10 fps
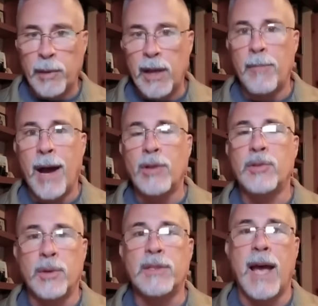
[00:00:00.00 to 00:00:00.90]
about
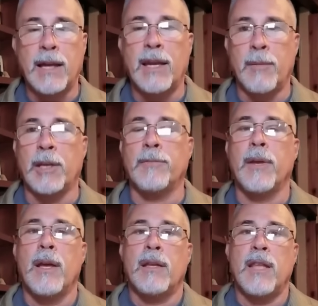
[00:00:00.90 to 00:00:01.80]
to attack Yemen.
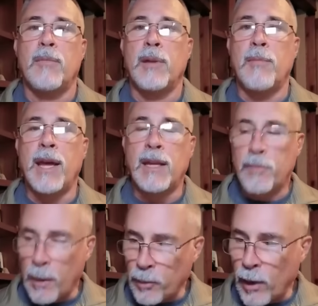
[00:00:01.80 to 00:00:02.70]
They've been making
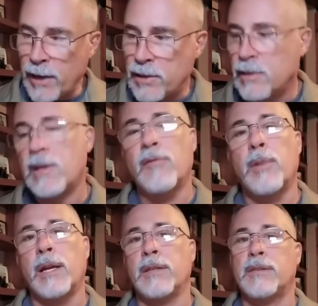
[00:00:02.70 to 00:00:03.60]
preparations.
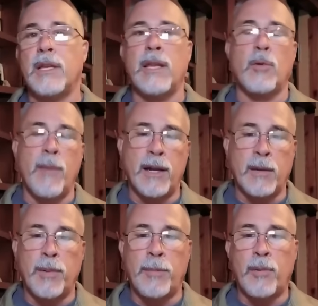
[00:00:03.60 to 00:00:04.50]
Everybody could see they were
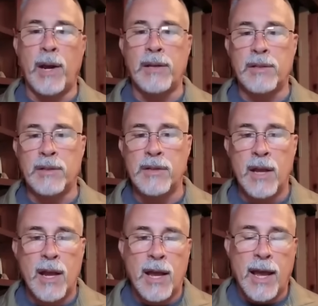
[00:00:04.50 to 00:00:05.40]
making preparations,
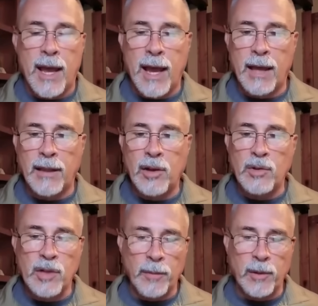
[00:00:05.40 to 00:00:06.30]
and they knew
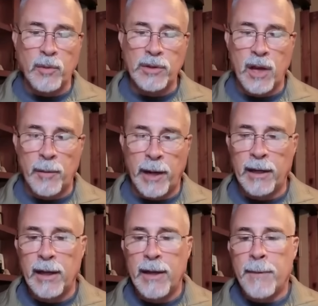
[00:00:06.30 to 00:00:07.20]
something was coming.